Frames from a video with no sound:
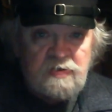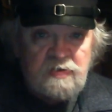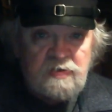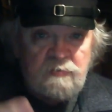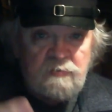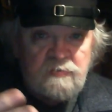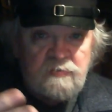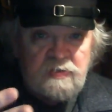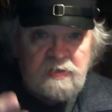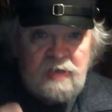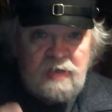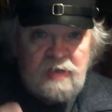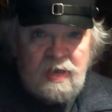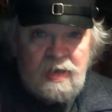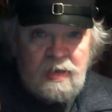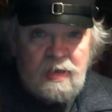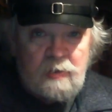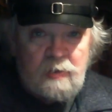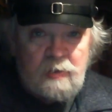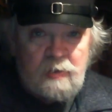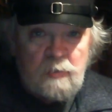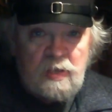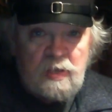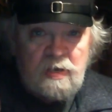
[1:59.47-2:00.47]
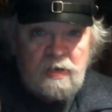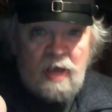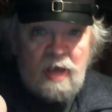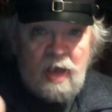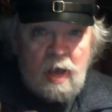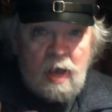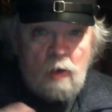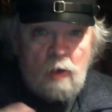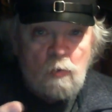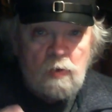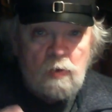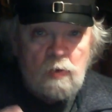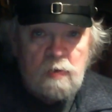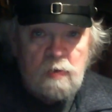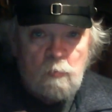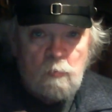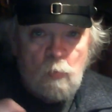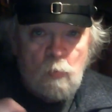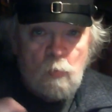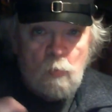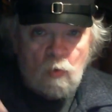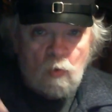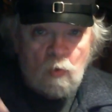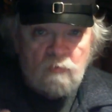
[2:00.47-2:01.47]
of the game and how it
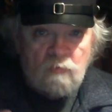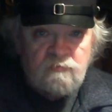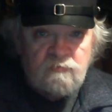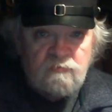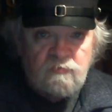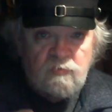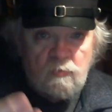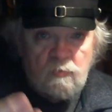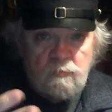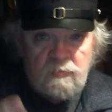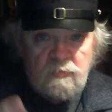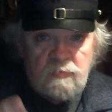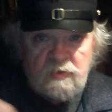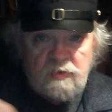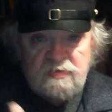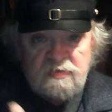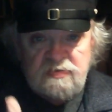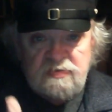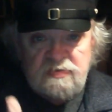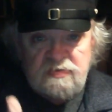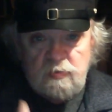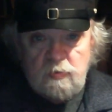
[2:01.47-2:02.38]
morphed from this to